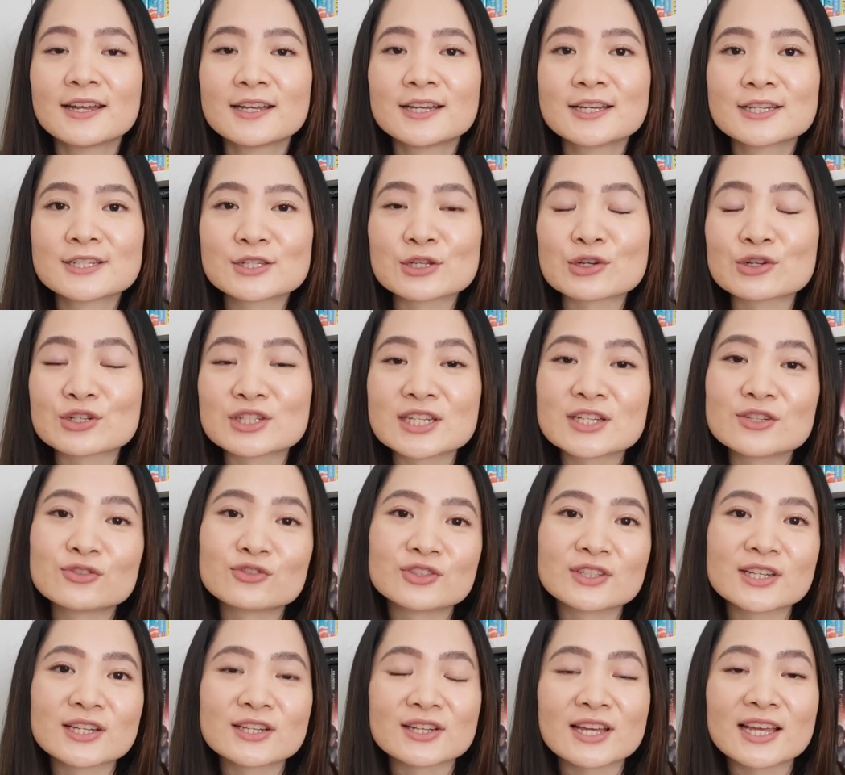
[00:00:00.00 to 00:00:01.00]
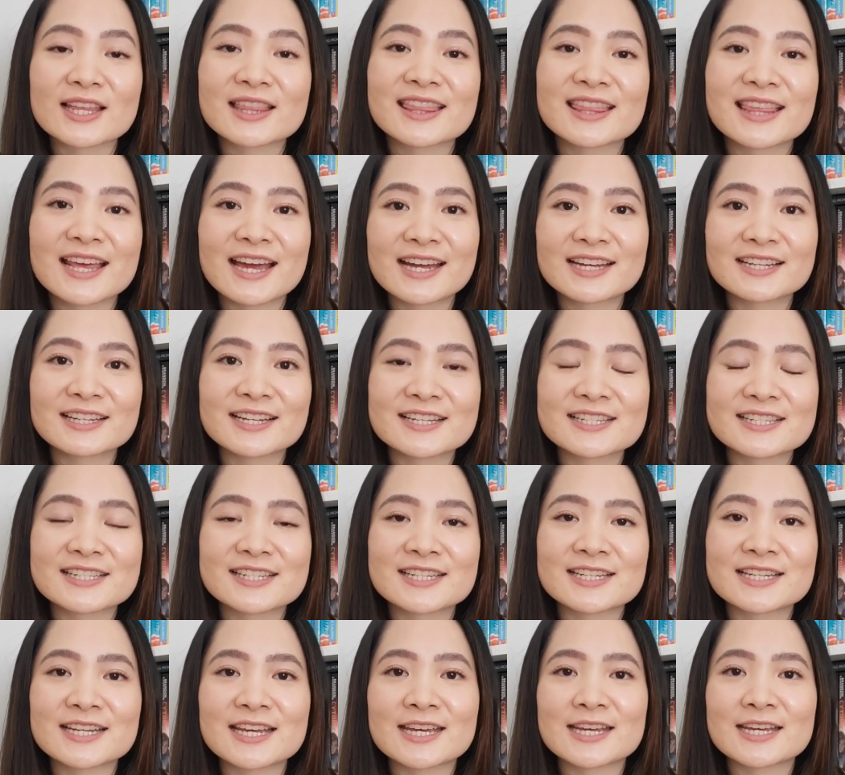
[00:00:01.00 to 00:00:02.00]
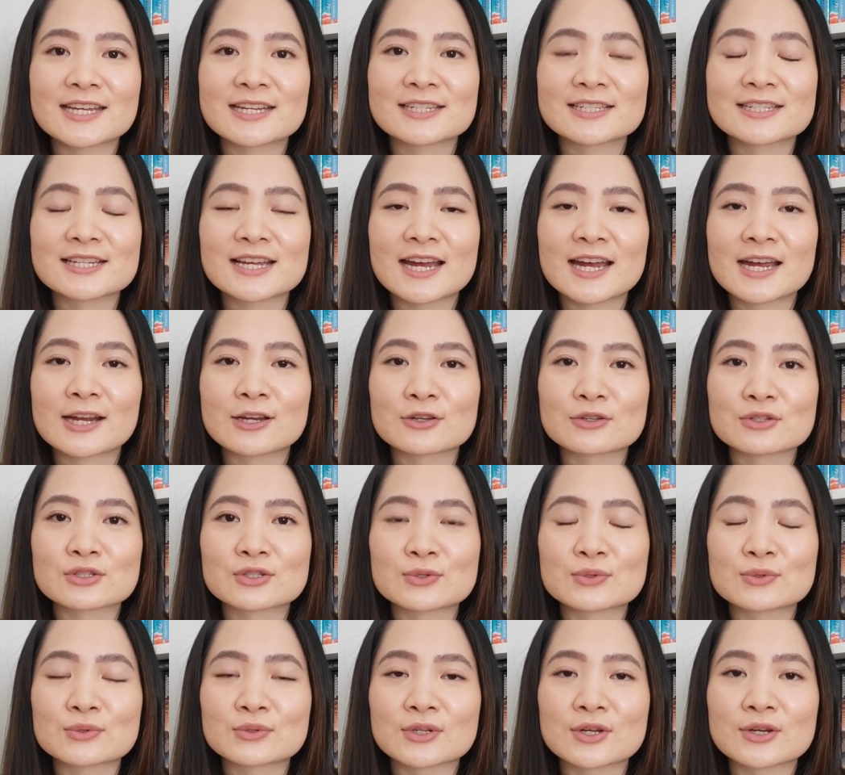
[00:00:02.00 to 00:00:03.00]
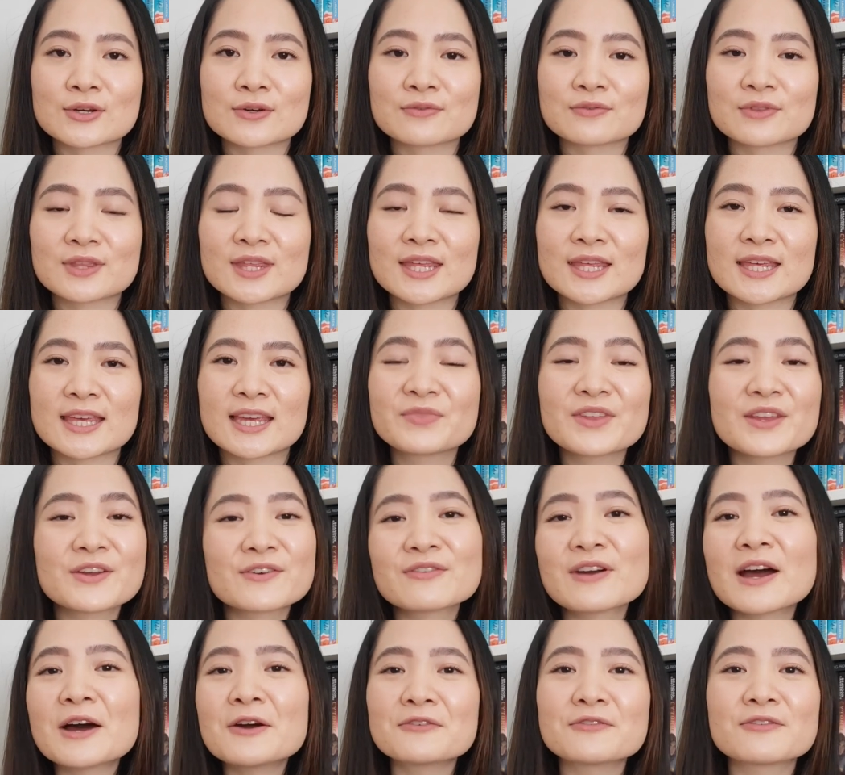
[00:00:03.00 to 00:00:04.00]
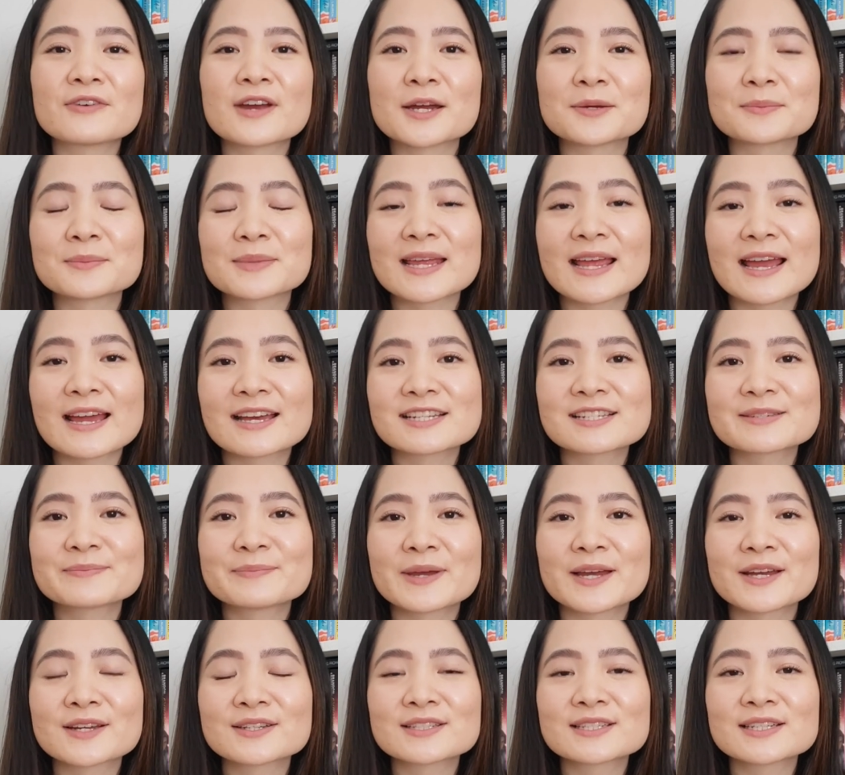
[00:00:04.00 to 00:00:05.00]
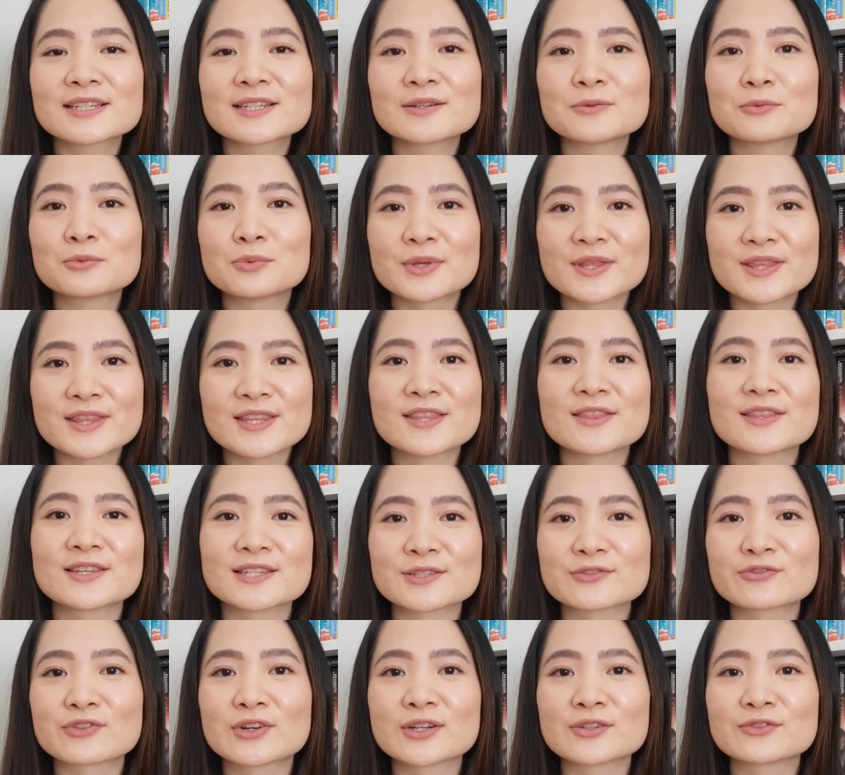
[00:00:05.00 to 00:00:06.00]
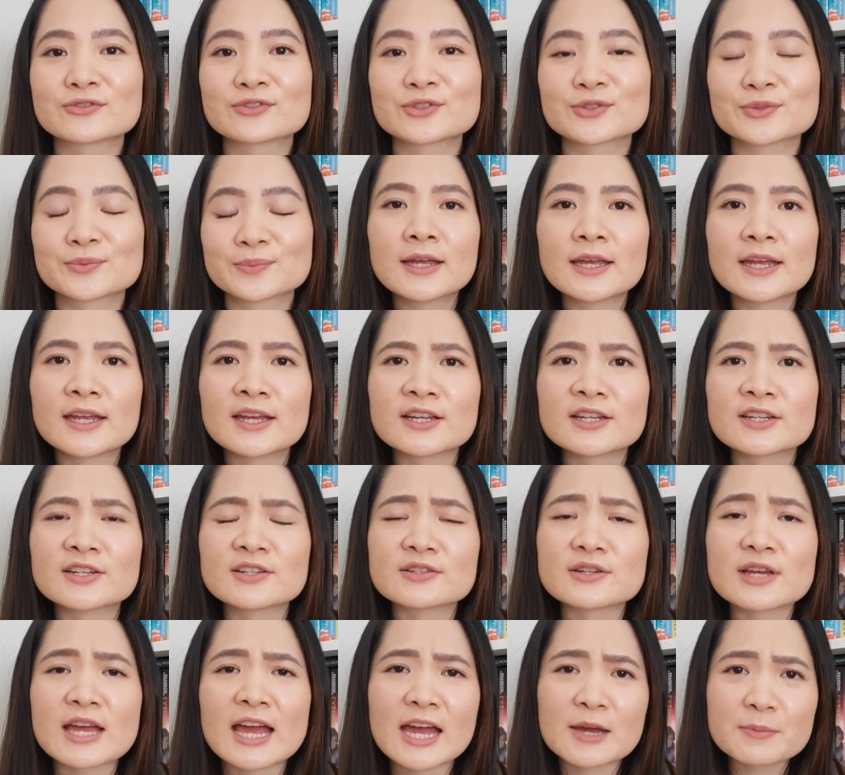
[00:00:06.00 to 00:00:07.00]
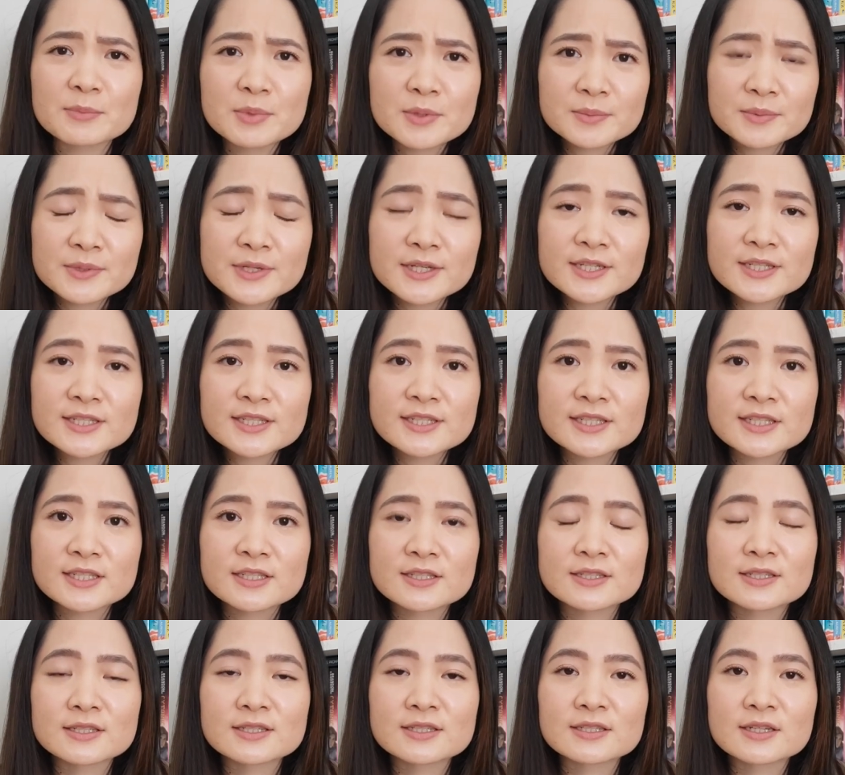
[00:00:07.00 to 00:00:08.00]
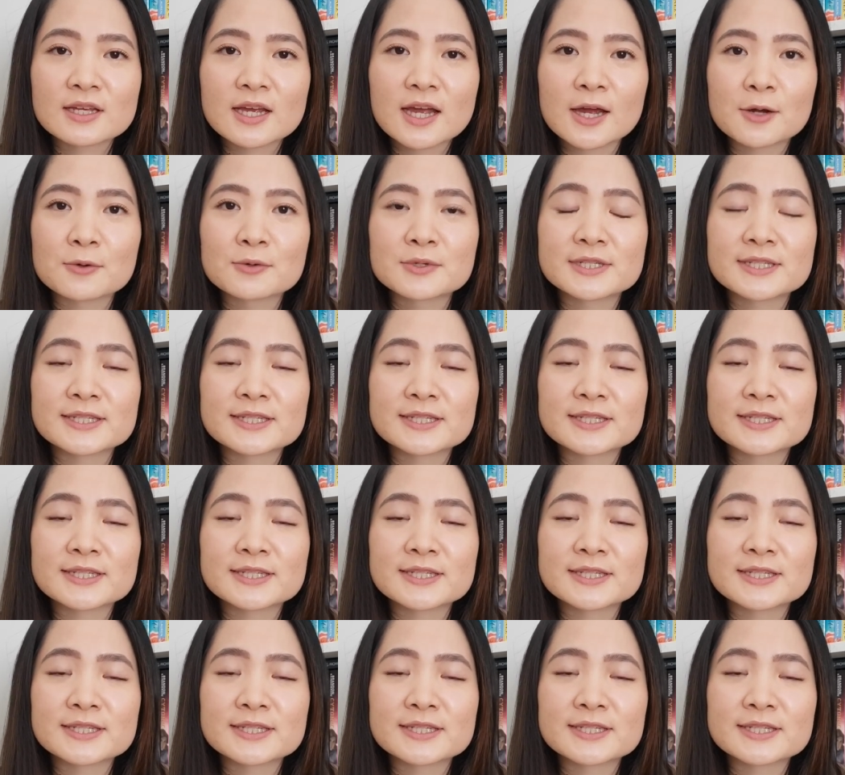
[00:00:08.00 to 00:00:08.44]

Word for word: So I did really like that lesson, and I also love the found family aspect within this friend group. And Happy Place is, I would